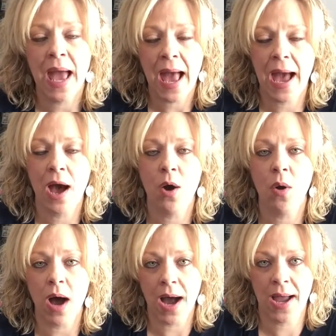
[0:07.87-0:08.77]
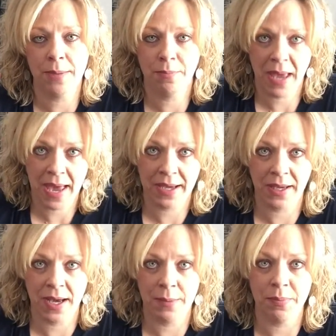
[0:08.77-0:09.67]
how I pack
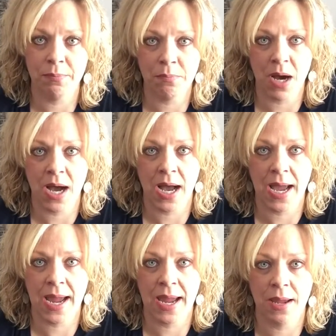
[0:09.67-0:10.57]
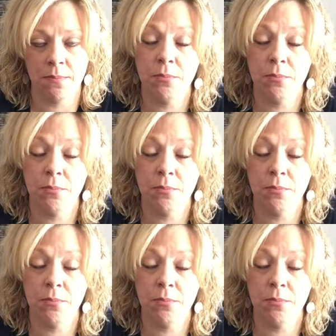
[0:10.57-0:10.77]
up my